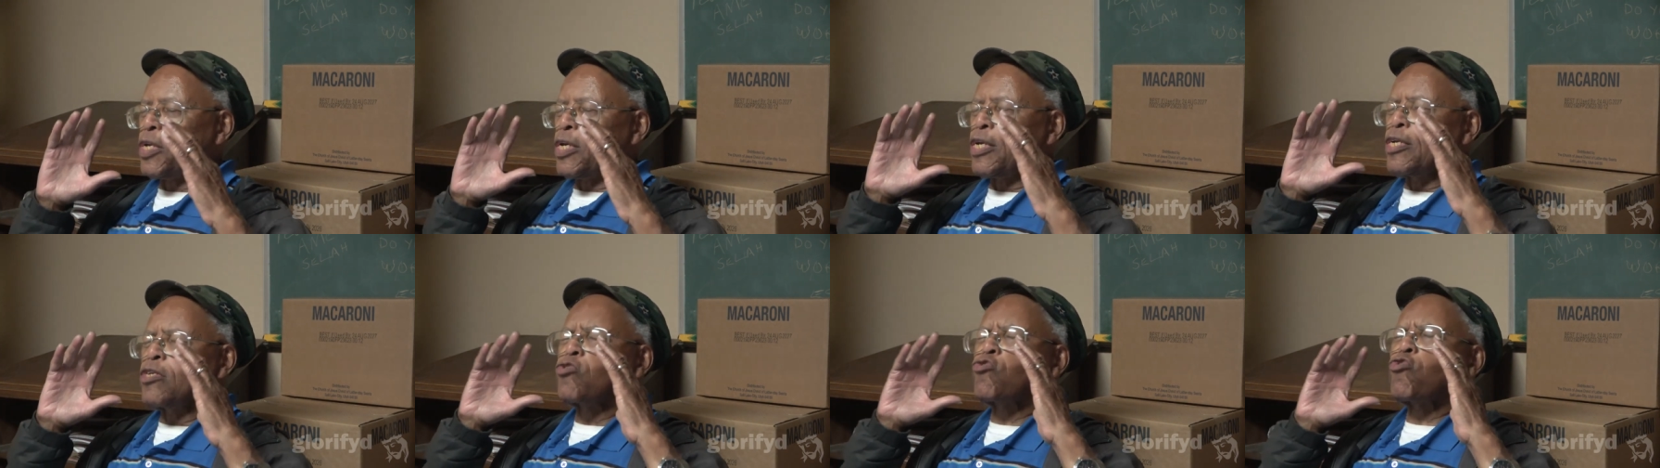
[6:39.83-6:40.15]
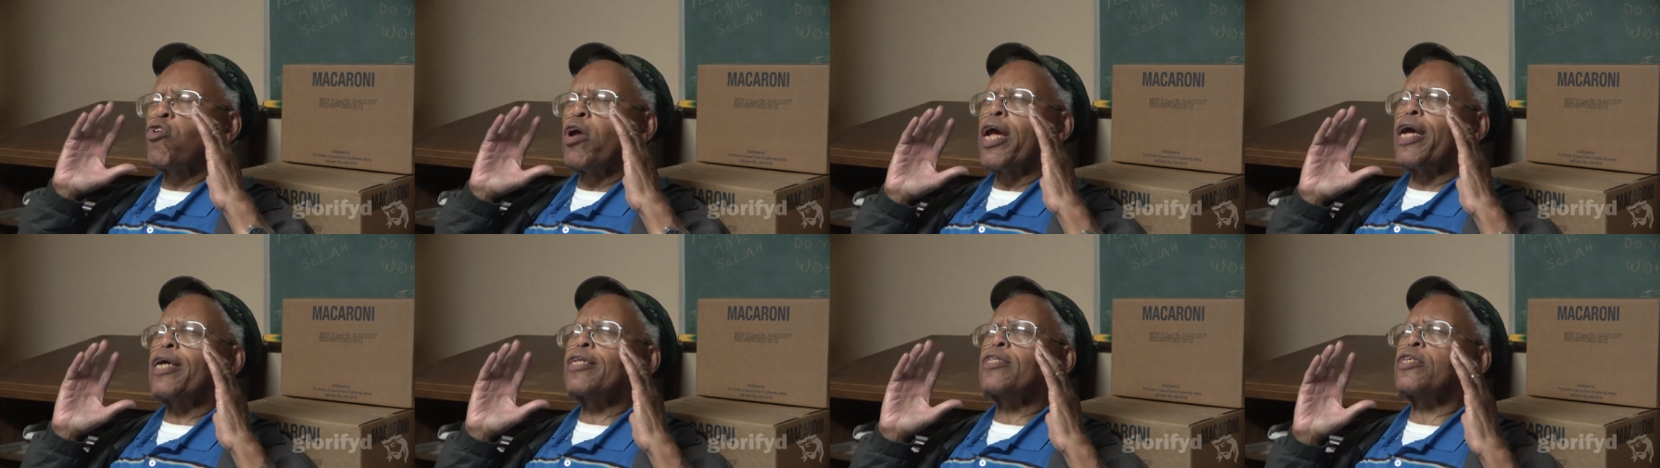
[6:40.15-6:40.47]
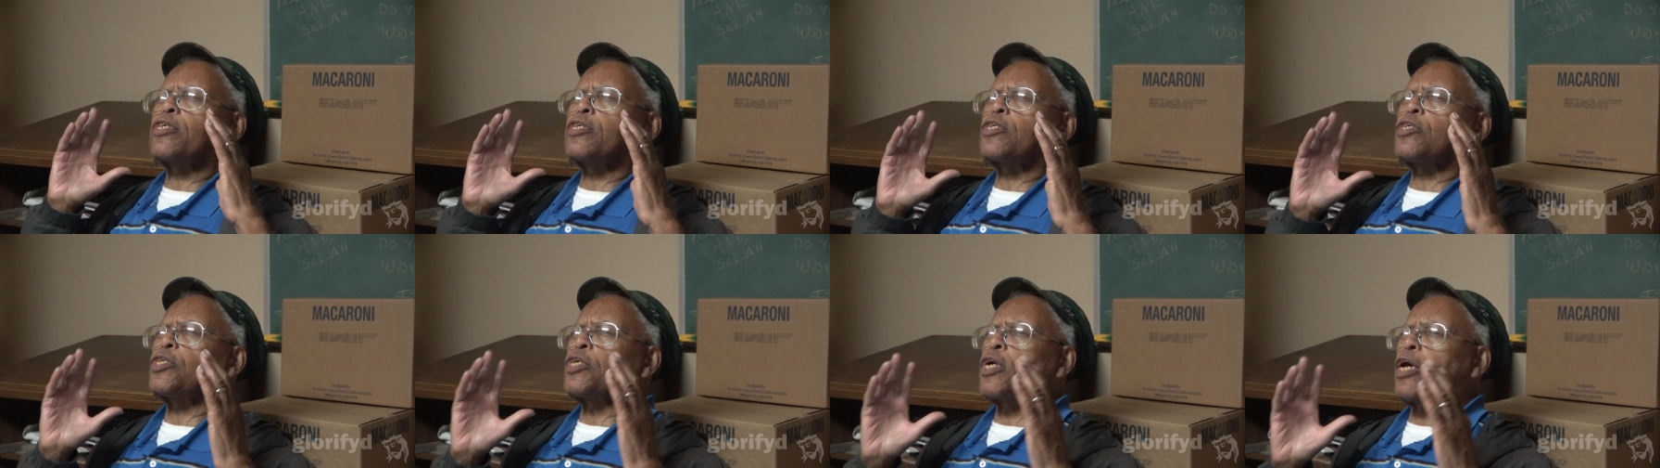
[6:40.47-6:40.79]

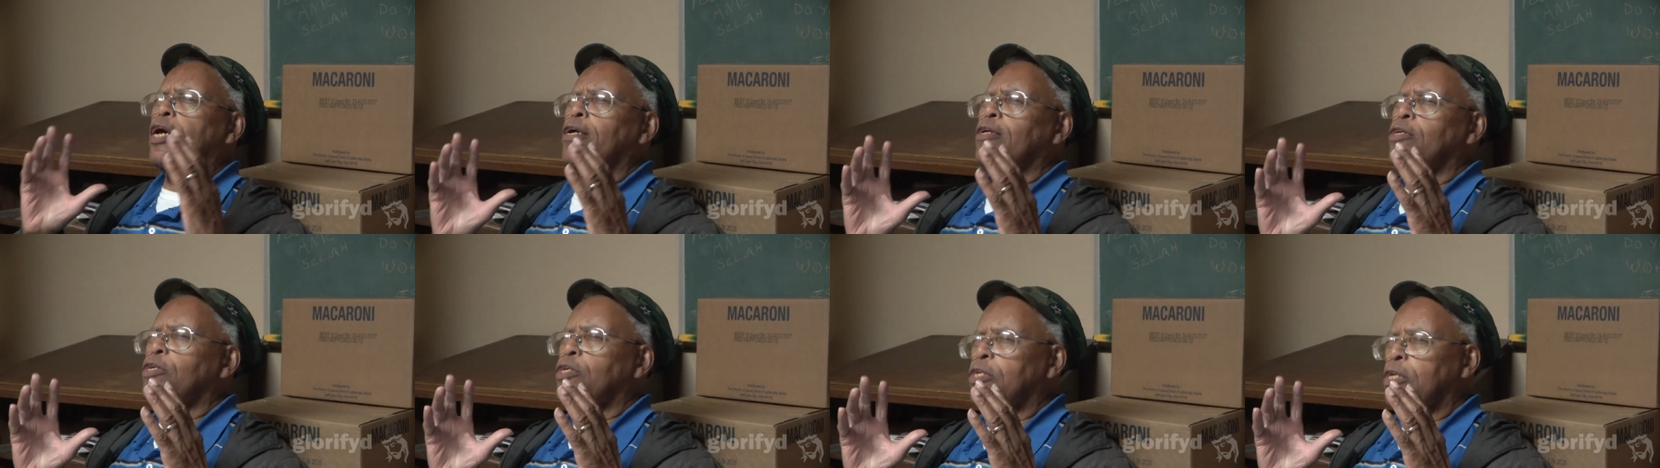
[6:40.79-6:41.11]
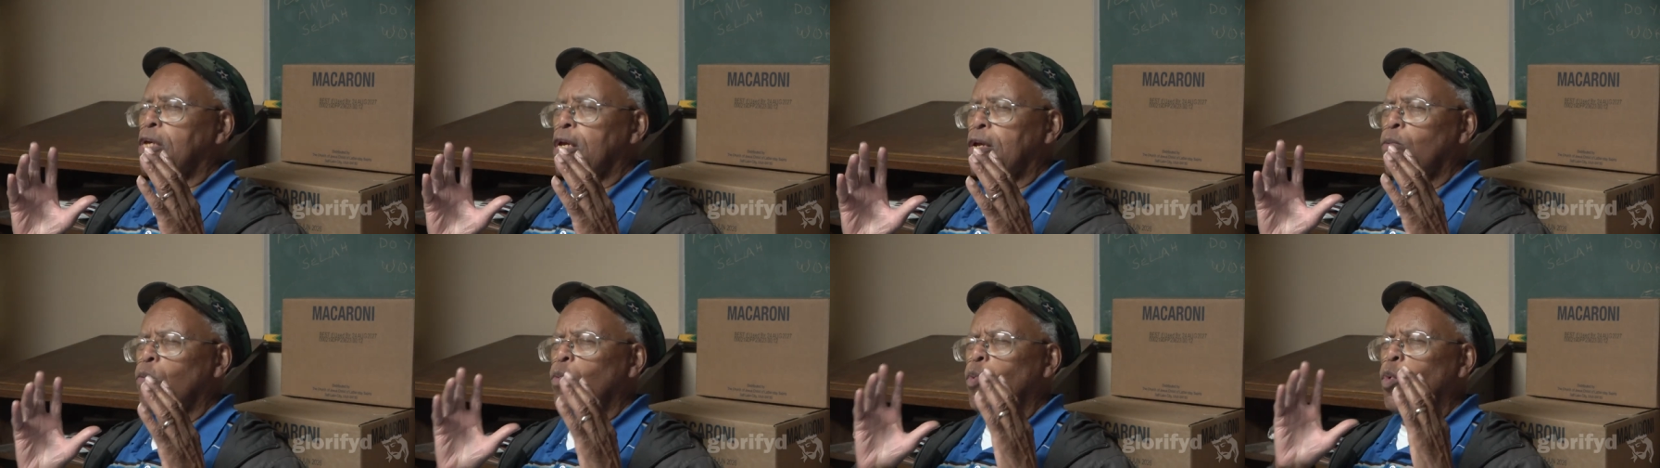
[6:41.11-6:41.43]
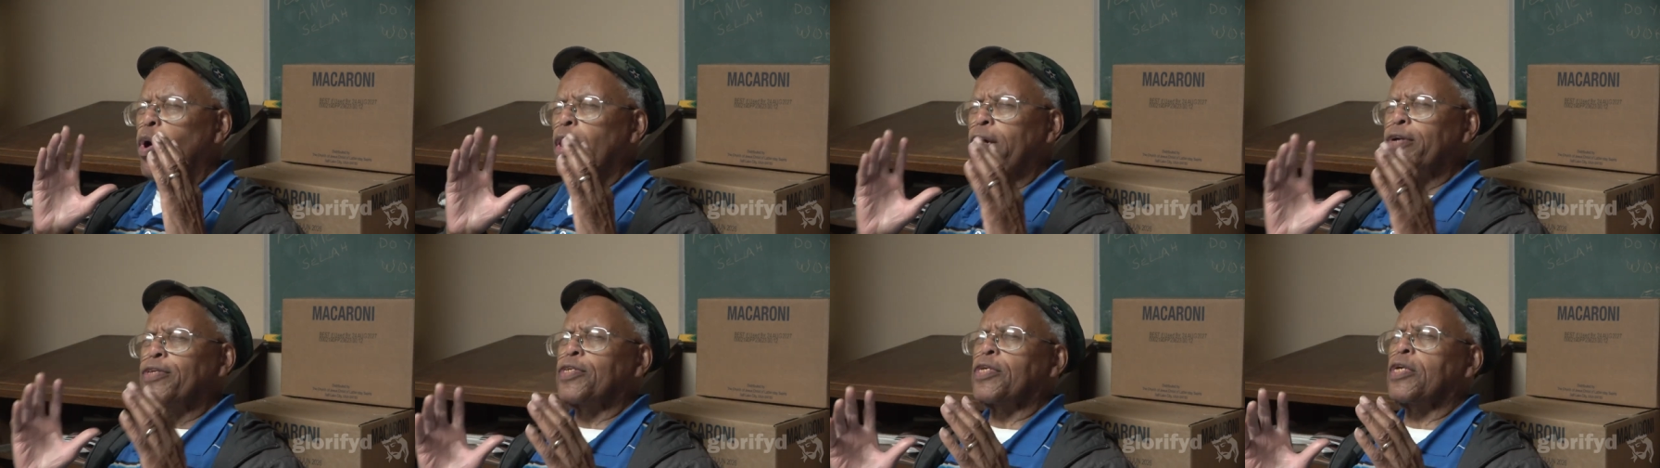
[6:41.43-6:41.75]
intransigence in
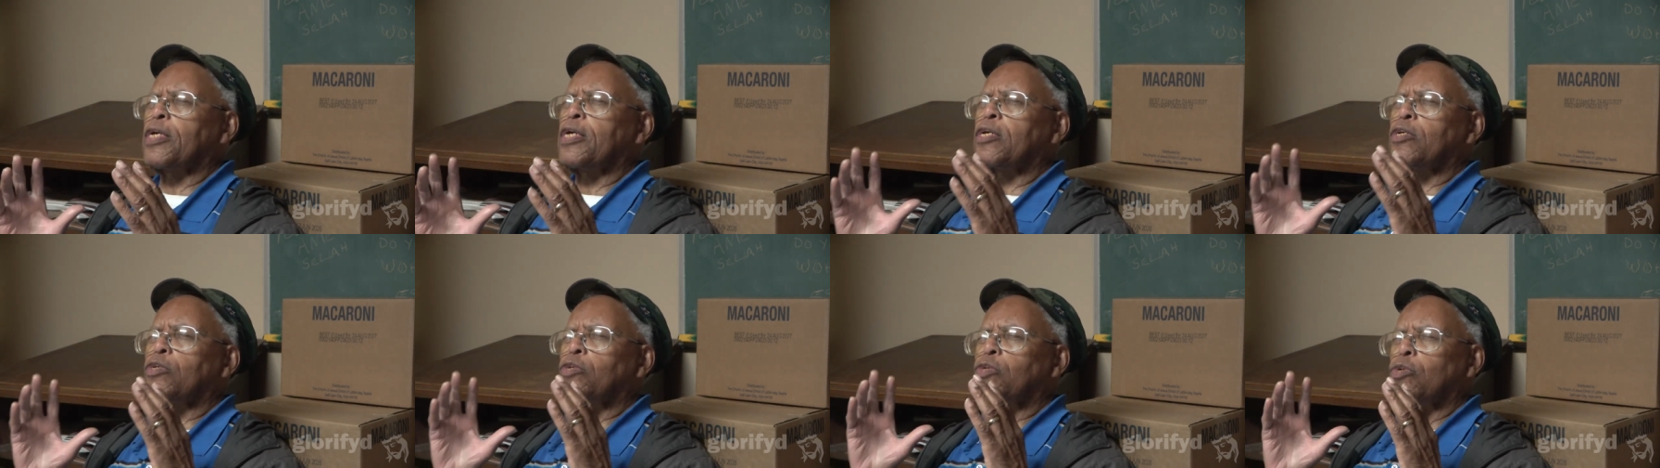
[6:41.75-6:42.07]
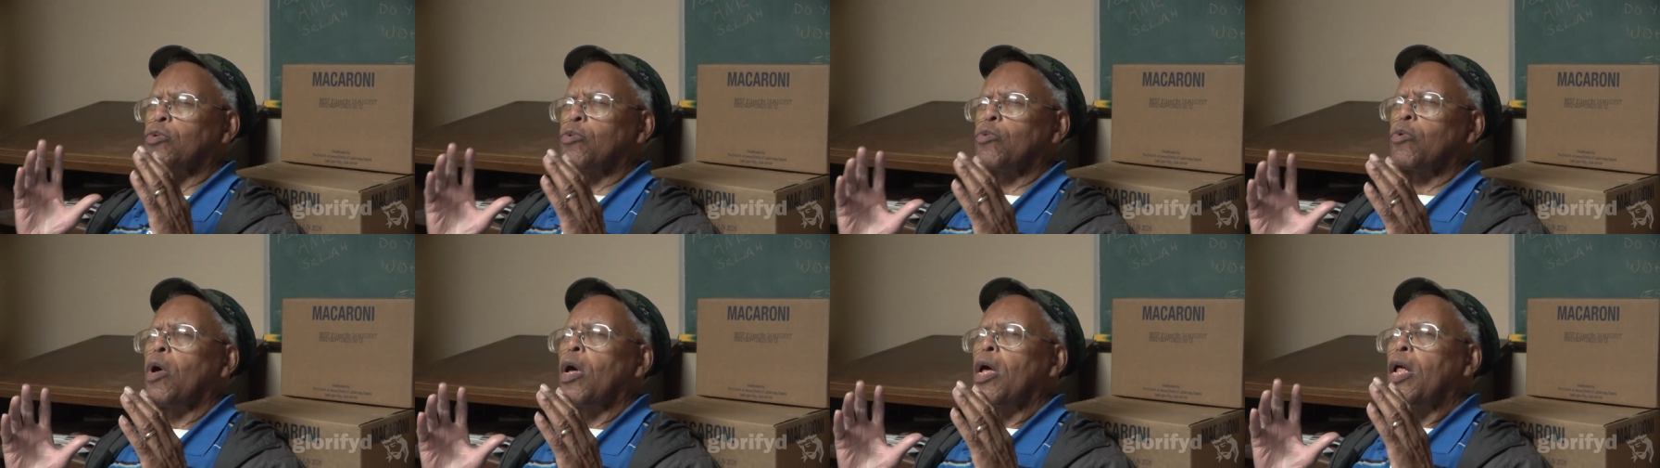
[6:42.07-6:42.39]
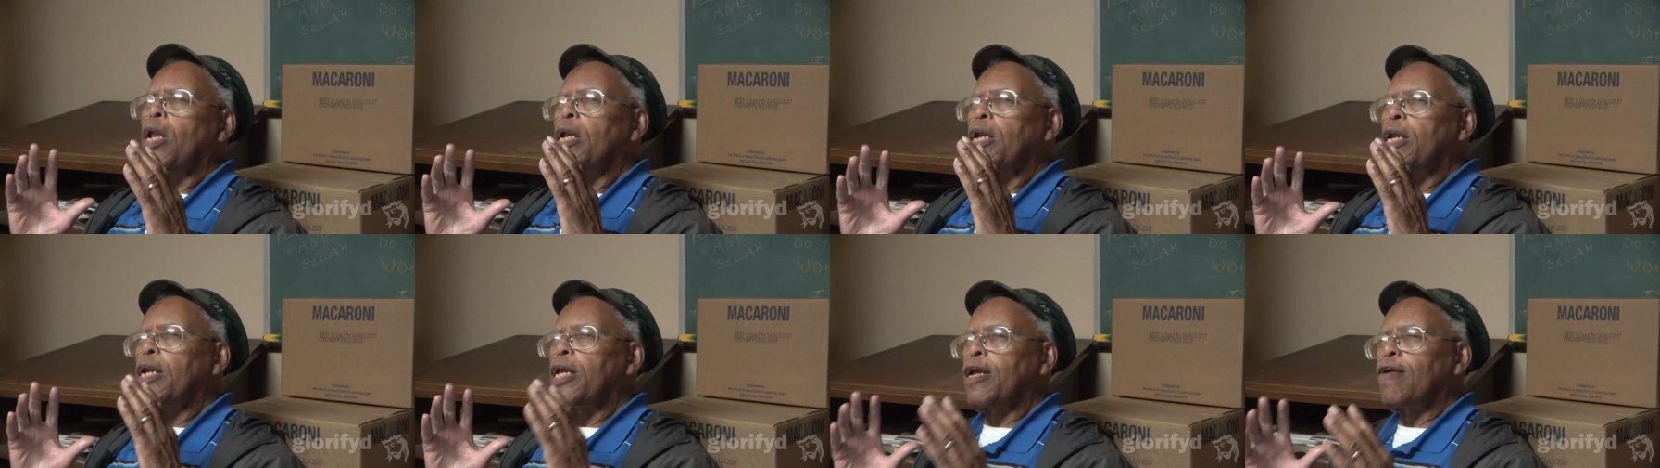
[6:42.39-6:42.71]
wanting to
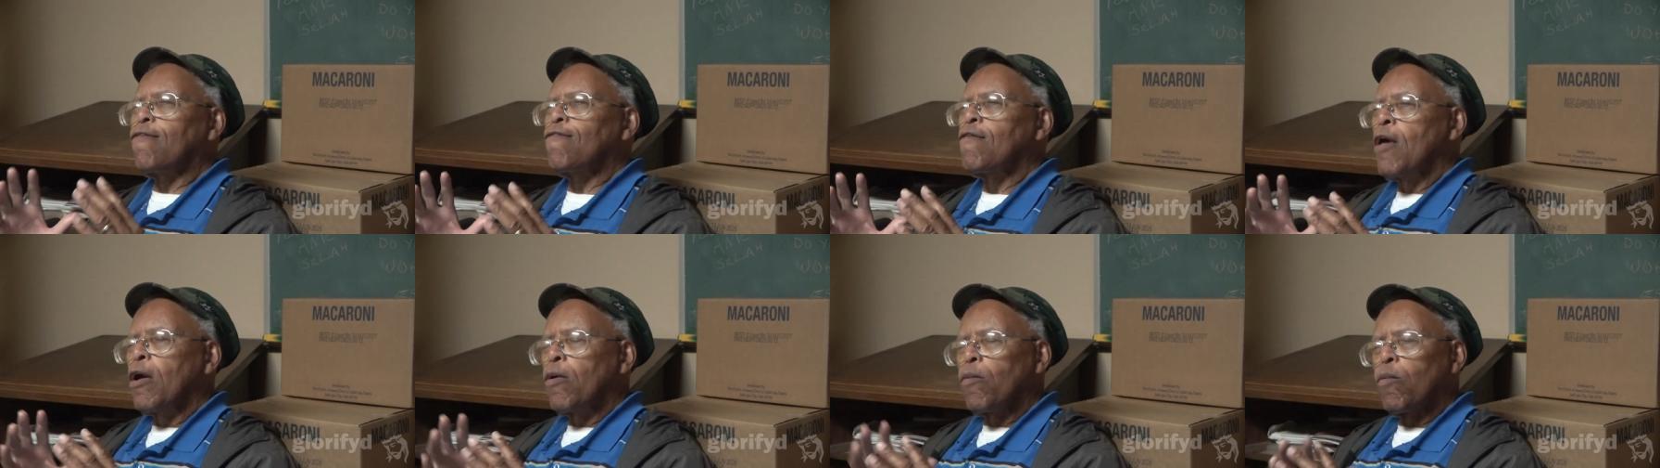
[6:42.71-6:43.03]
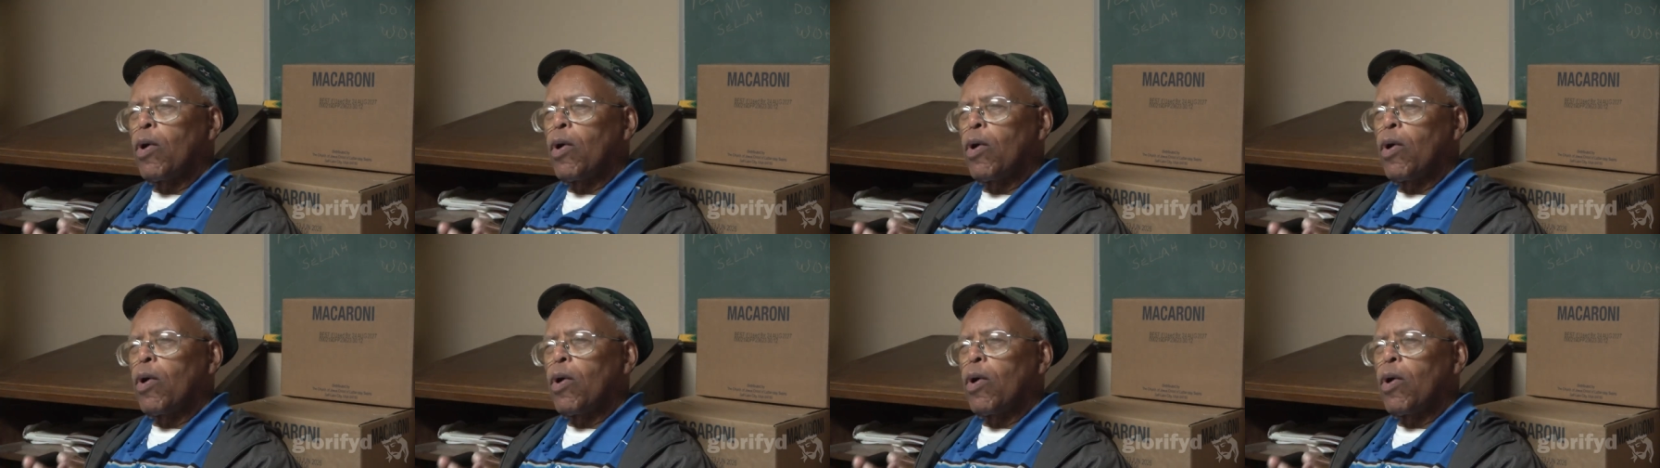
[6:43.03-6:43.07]
leave.